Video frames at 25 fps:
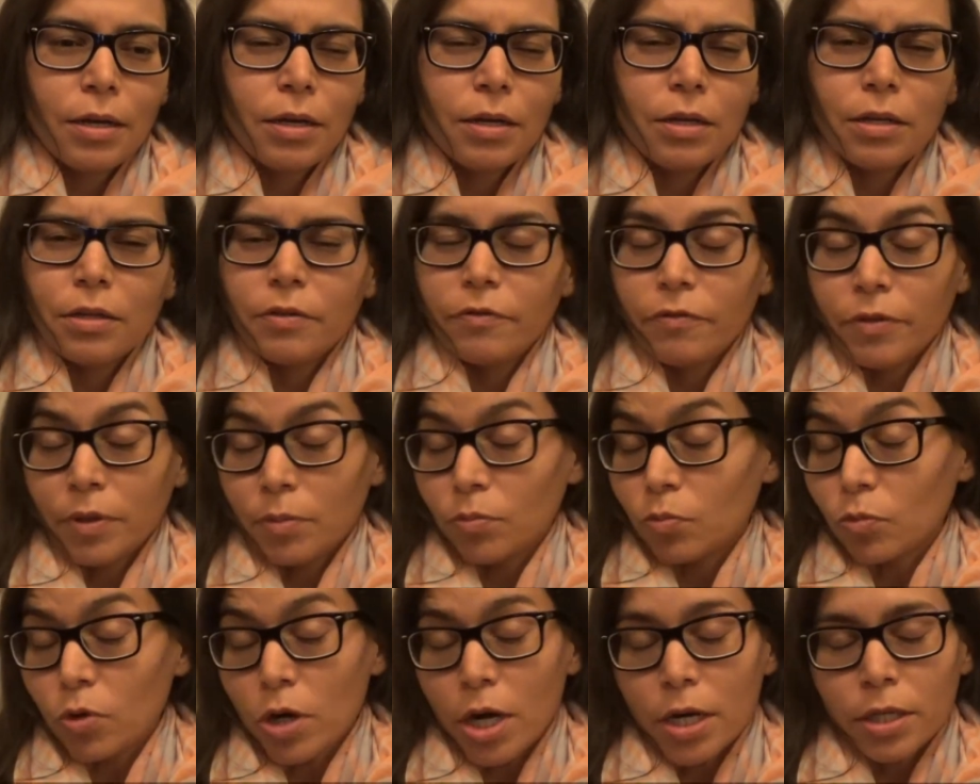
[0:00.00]
if
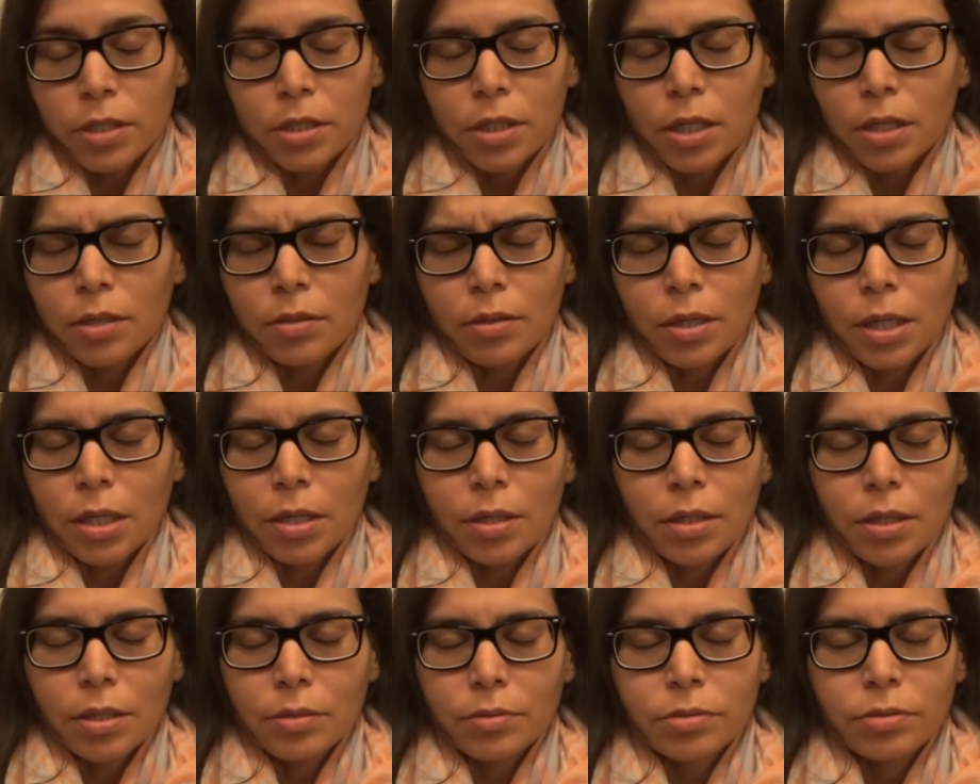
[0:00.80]
I'm right,
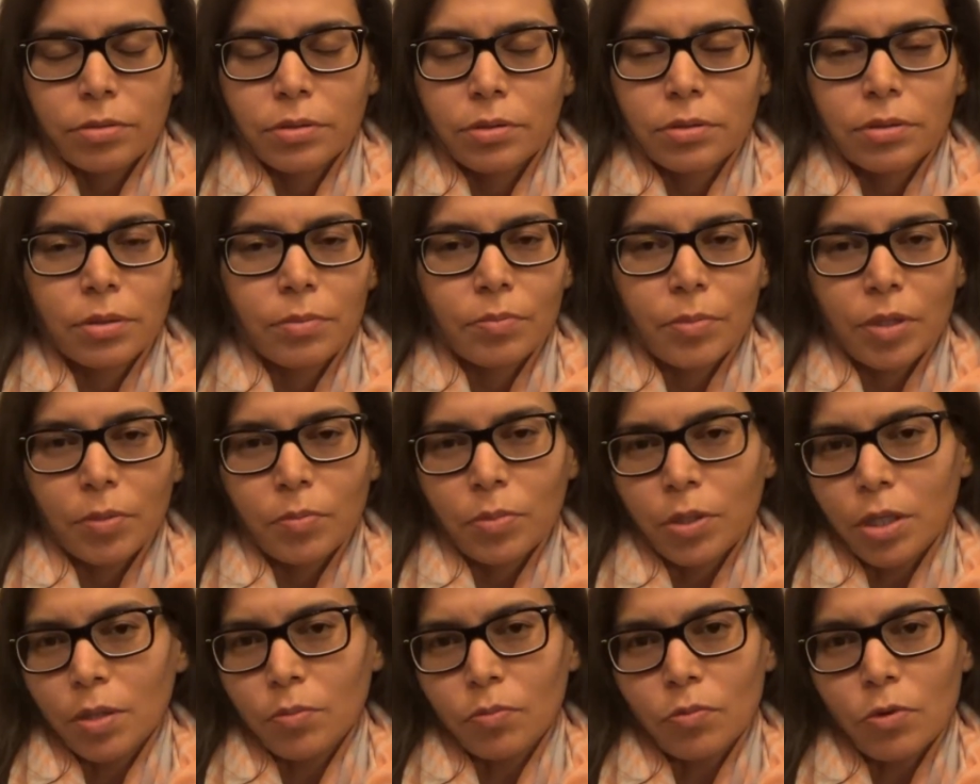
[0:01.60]
I,
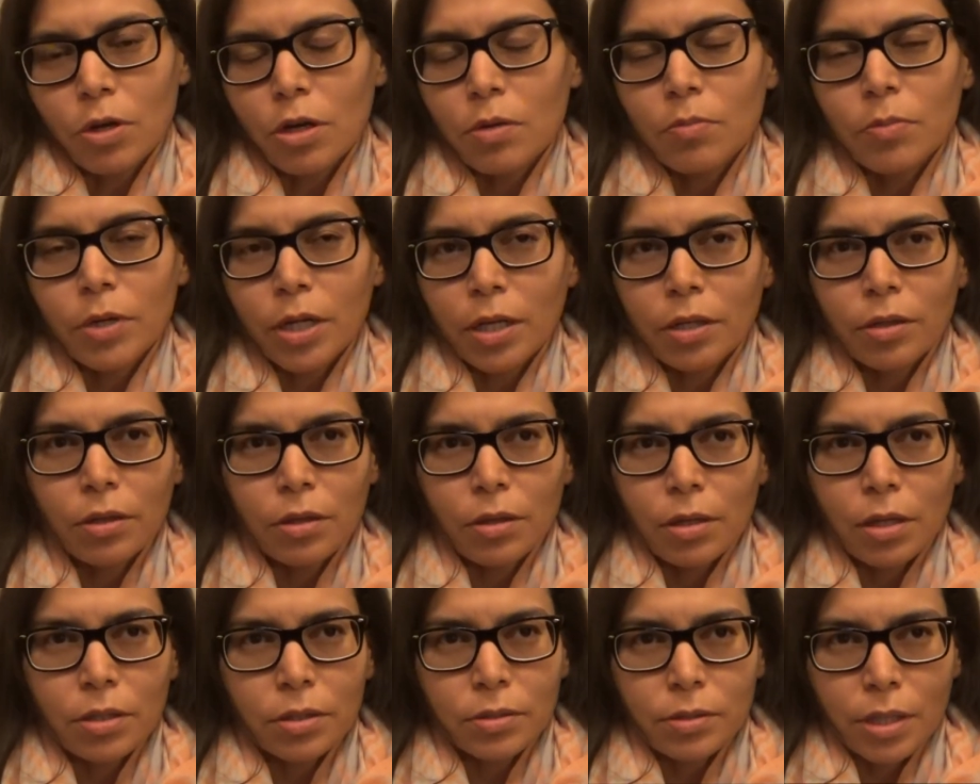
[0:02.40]
maybe I'm wrong, but I,
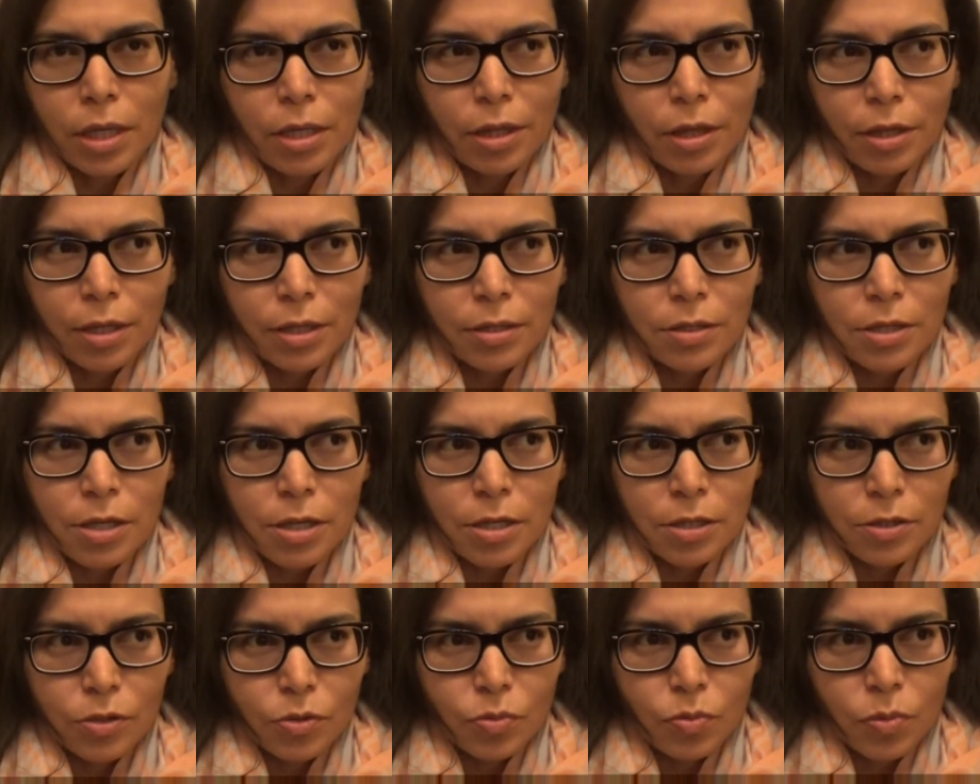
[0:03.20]
I, I think that
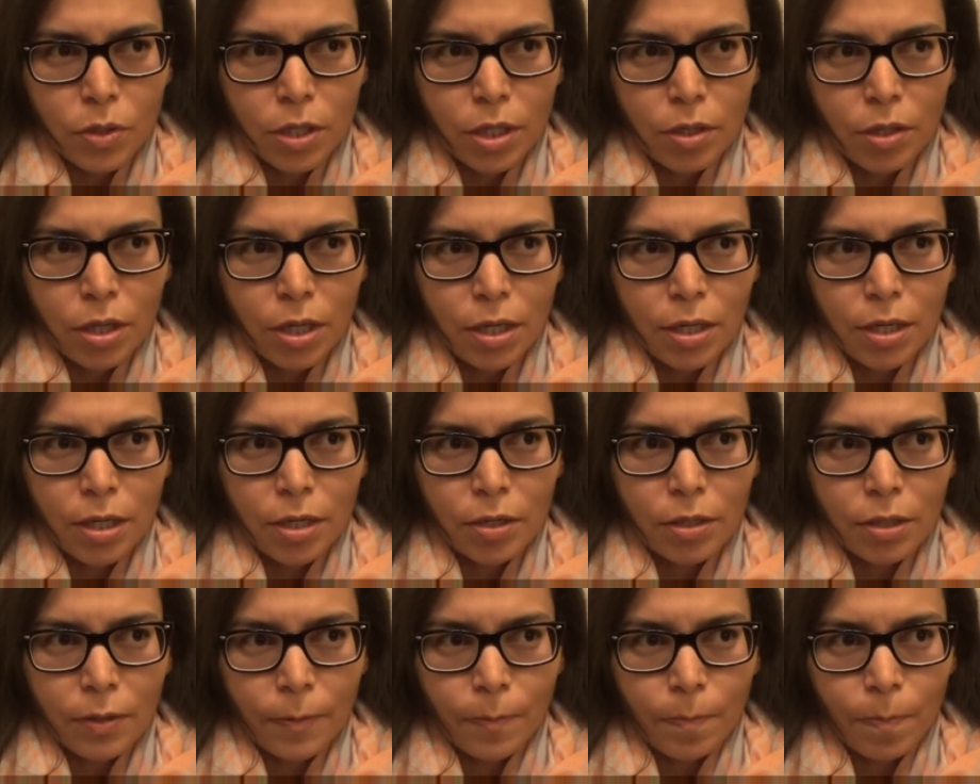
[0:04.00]
is what I,
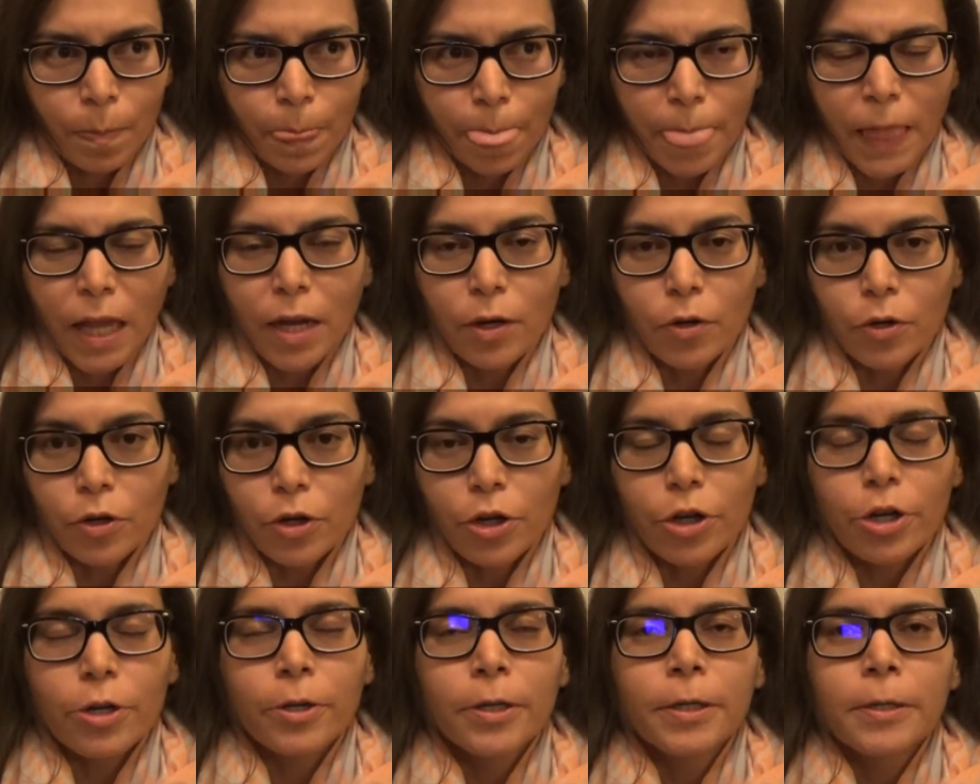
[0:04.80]
I, I
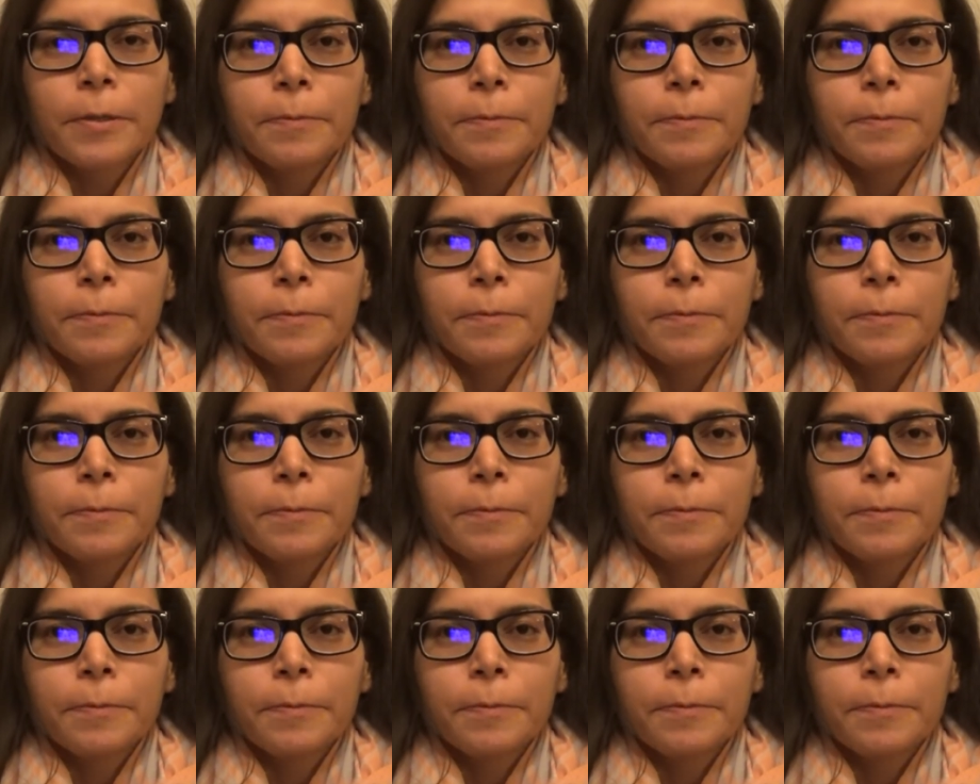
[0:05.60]
heard